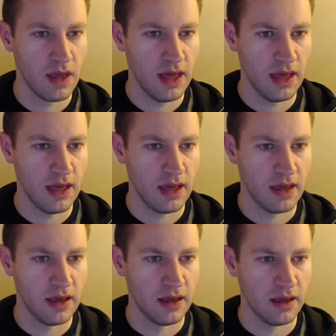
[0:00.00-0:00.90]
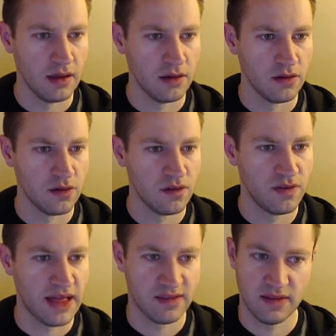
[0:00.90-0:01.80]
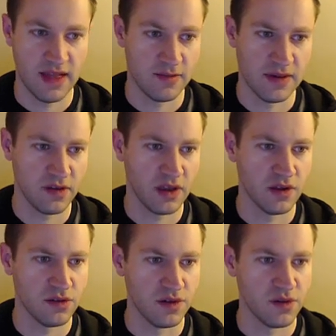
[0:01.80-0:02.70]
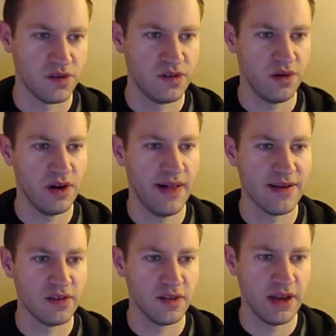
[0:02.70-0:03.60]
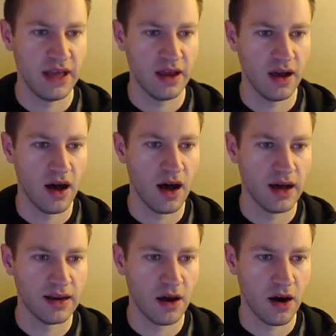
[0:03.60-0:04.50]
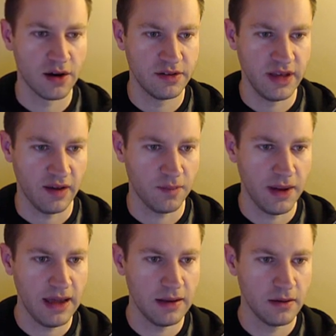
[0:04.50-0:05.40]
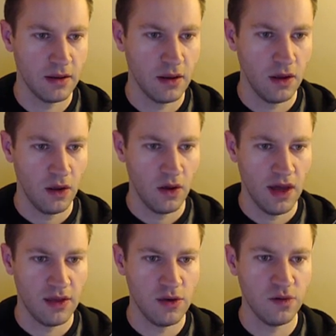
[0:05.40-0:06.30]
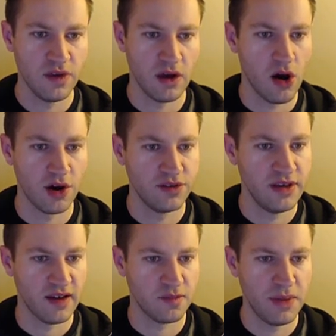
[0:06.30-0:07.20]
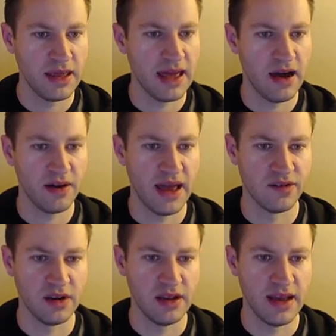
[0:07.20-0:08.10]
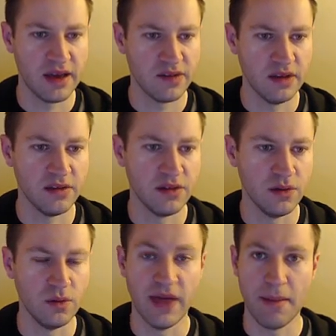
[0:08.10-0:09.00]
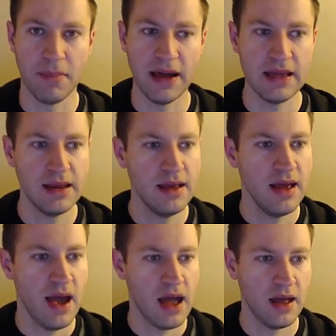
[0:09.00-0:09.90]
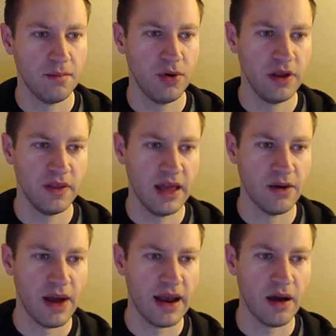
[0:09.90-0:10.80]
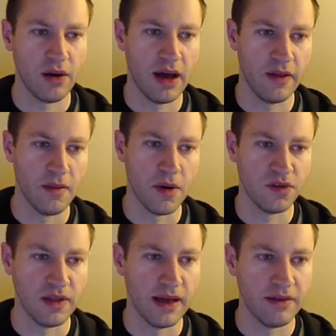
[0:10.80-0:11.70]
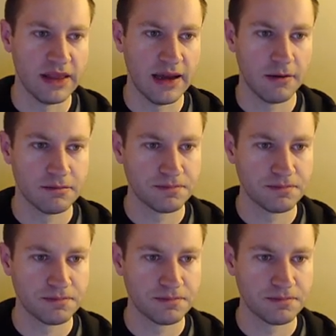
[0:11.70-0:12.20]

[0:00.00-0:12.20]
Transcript: and that's that's basically all it's doing. So it's serializing the data on RTX byte using RTX bit count as an index into that byte and putting the data right out on the MOSI line right there.